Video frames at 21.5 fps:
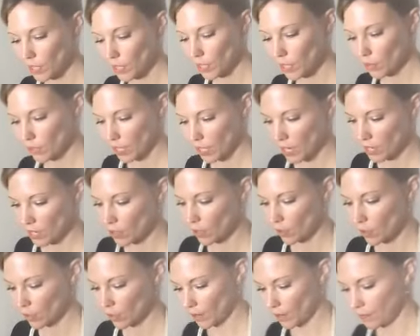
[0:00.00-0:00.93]
okay?
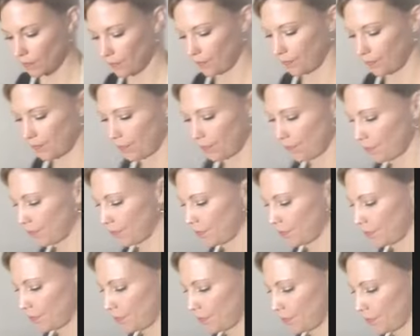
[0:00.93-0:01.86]
Okay. Everybody's
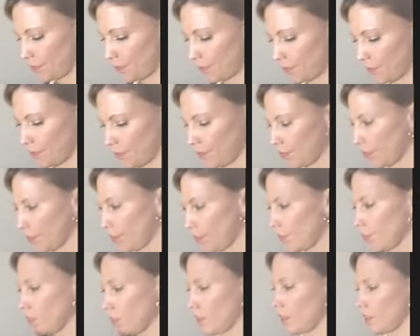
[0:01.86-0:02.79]
good.
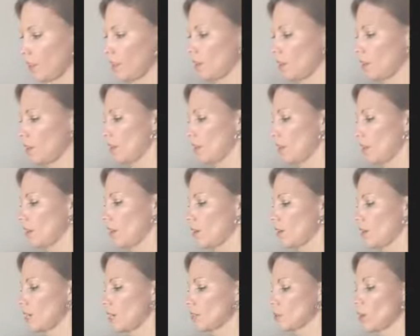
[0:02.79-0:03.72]

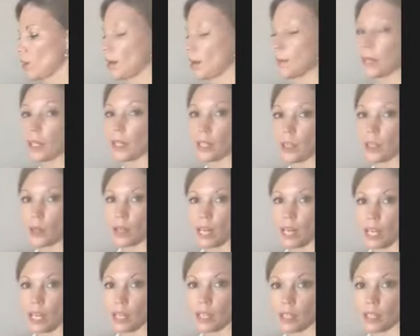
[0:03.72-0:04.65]
Okay, so I'm going to go
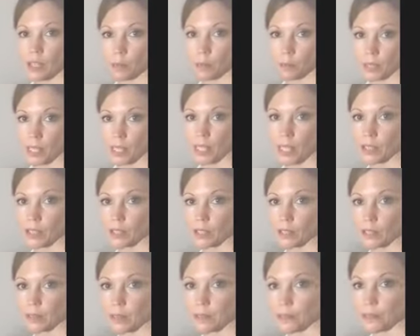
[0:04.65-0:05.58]
ahead and blend.
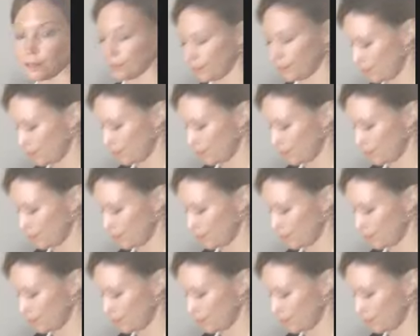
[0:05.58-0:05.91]
Okay, go